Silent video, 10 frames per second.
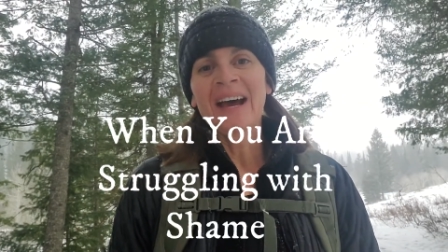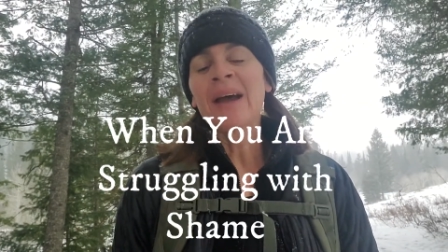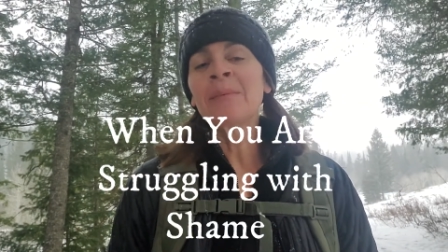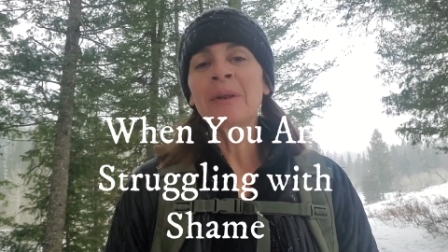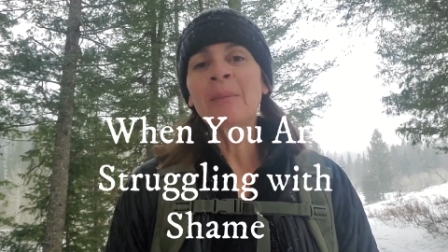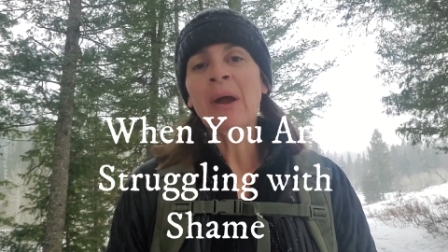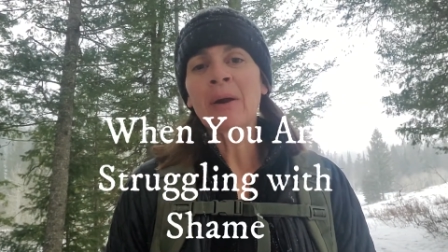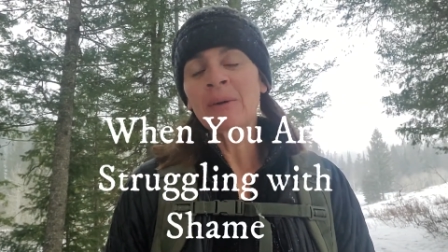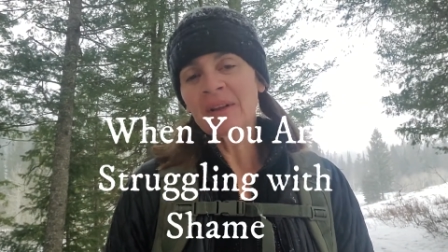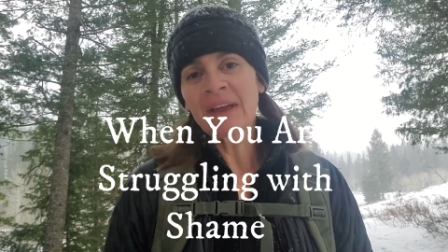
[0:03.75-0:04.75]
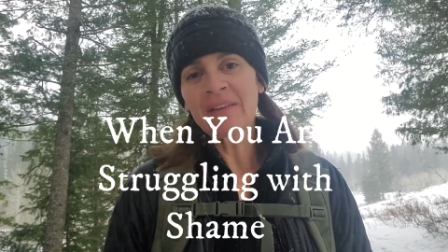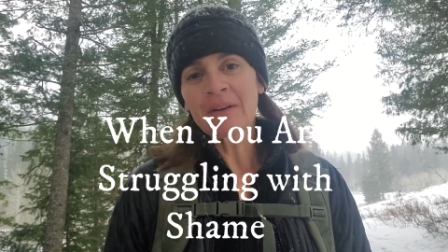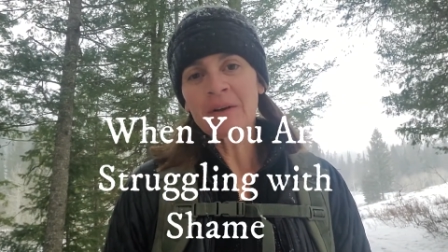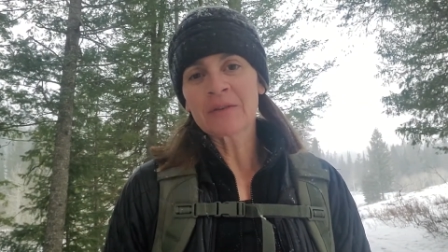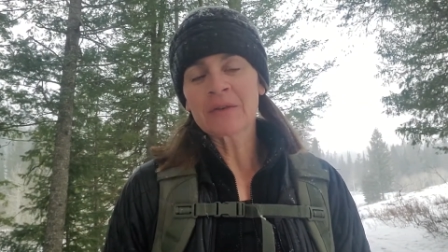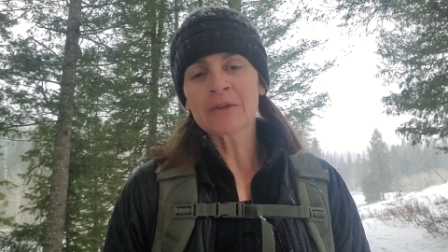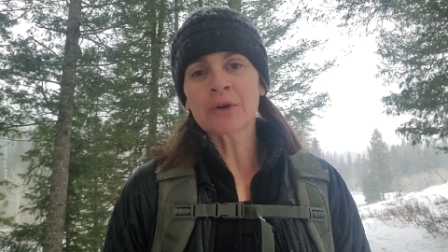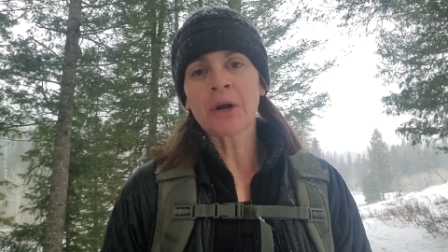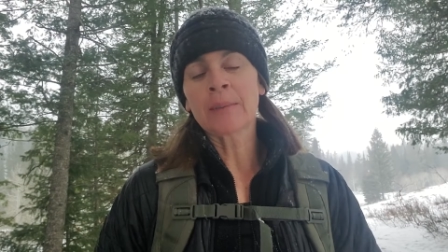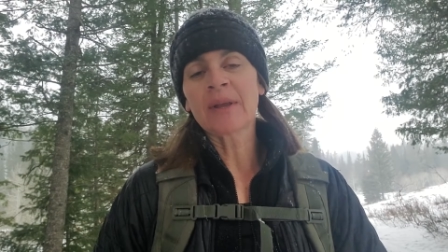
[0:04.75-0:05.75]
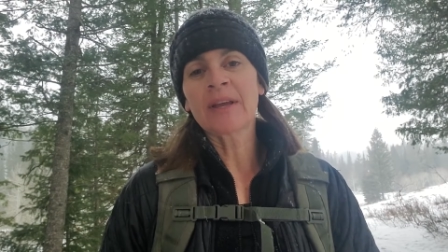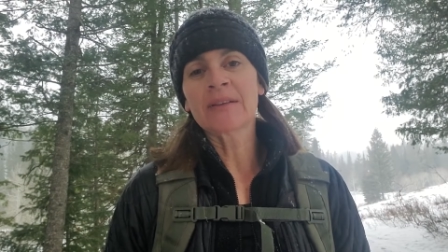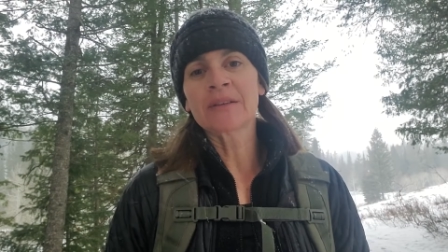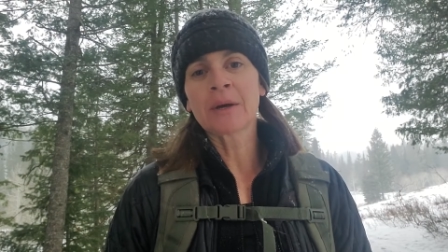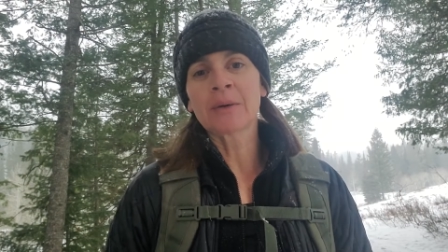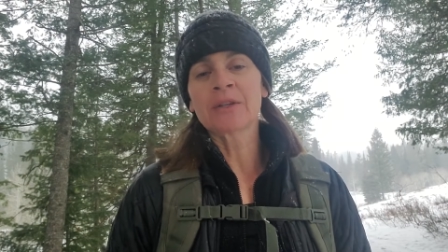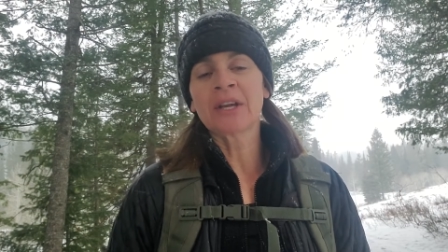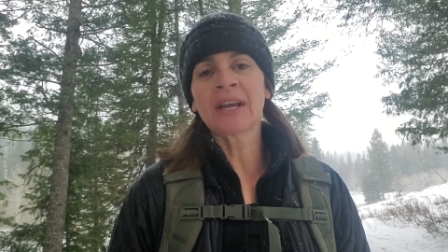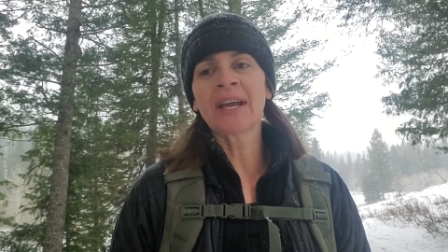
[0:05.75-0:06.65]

I'm an empowerment life coach for Stronger Because Coaching,